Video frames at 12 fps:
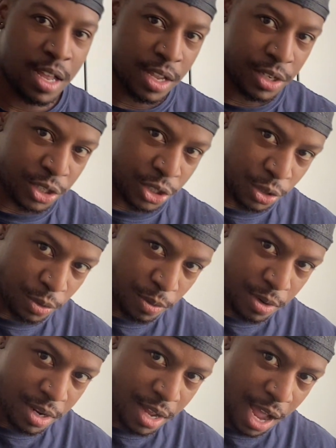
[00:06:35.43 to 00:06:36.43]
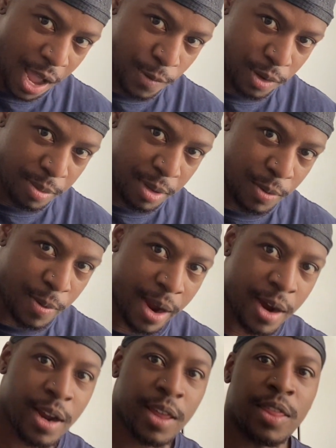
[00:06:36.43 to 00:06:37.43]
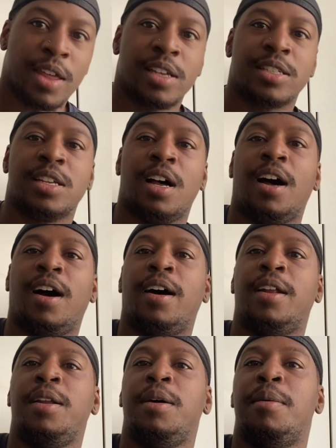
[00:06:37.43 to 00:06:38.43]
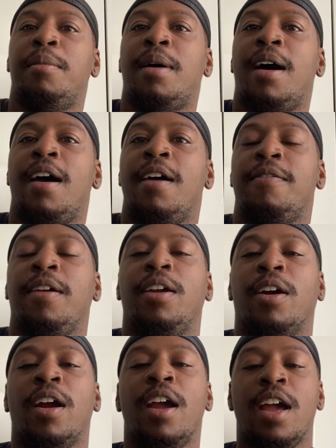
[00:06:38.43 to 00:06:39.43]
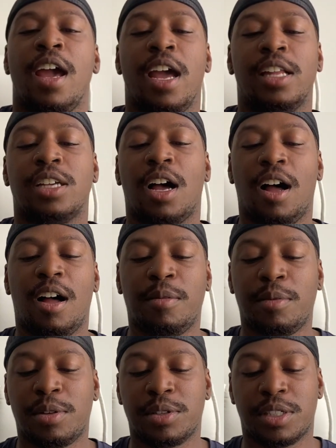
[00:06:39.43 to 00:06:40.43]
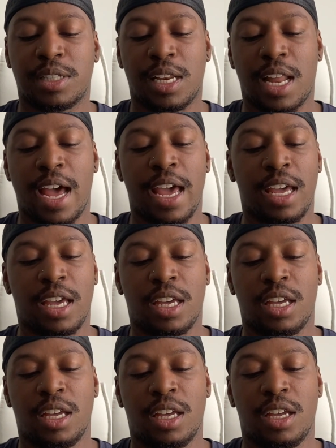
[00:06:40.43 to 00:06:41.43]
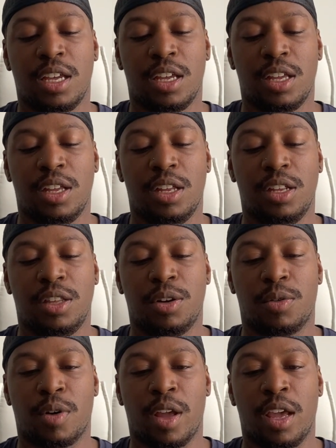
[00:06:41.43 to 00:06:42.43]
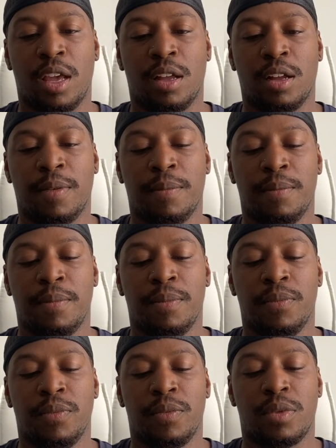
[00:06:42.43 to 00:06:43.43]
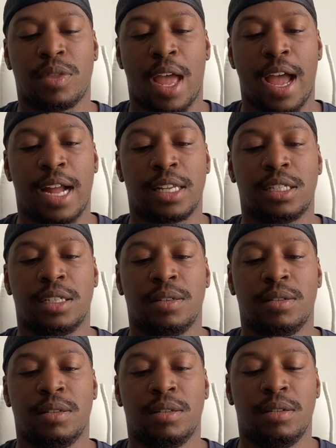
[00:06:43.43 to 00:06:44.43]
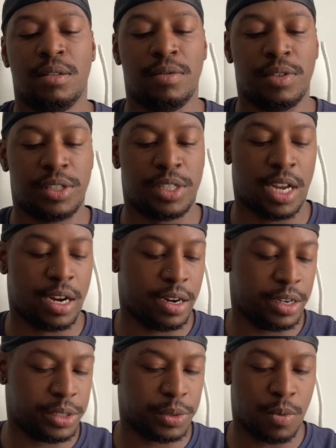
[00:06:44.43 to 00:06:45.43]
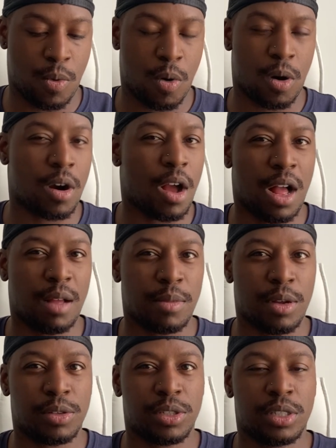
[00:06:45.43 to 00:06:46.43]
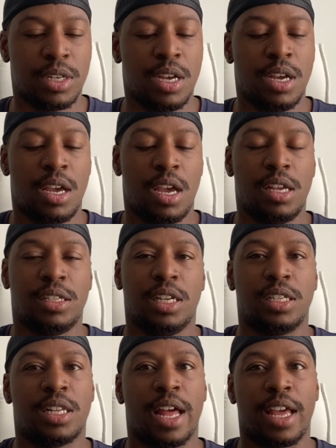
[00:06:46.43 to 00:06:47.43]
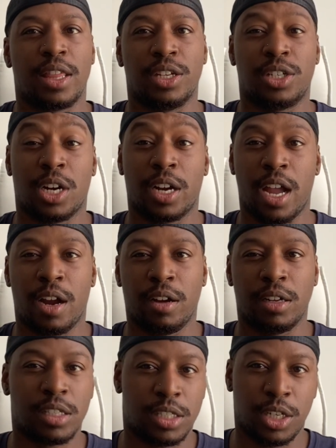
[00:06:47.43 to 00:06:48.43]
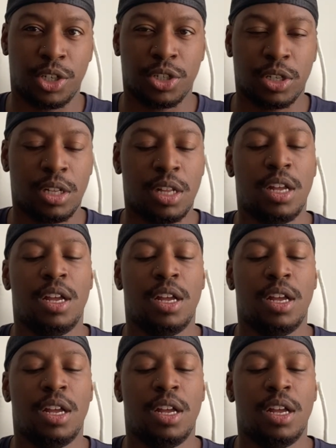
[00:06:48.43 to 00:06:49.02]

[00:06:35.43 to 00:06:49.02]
soon, I will be wearing this on my finger. It's almost like the ring that Viserys wore, almost. His is like the Targaryen sigil,